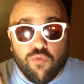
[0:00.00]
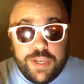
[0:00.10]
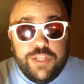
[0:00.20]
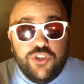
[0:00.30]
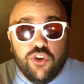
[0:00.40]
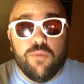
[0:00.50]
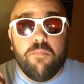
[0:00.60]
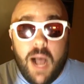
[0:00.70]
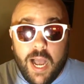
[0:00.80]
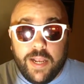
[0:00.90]
read your
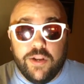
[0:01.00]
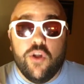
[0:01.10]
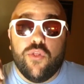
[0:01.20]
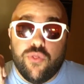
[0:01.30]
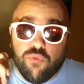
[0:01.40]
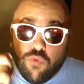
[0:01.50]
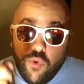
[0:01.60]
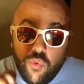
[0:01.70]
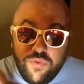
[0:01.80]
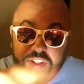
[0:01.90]
mind
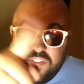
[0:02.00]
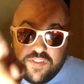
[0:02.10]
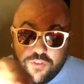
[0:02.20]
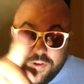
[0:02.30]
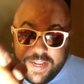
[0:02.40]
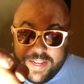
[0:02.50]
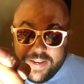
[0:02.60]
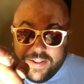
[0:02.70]
through this screen.